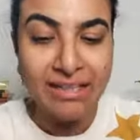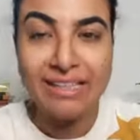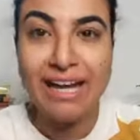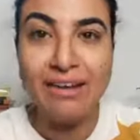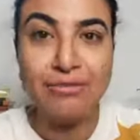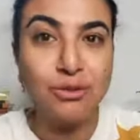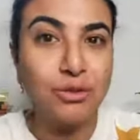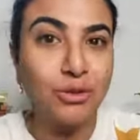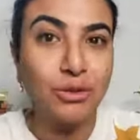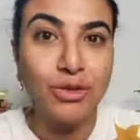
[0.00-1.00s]
they have to,
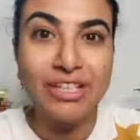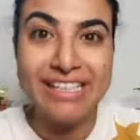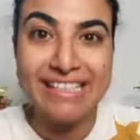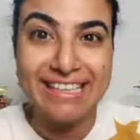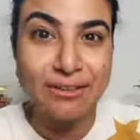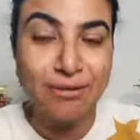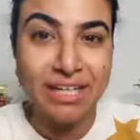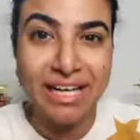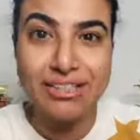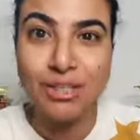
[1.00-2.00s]
you know, retain the
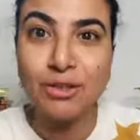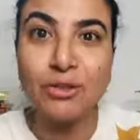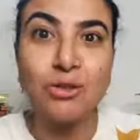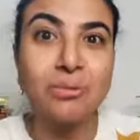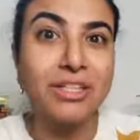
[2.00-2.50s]
financial control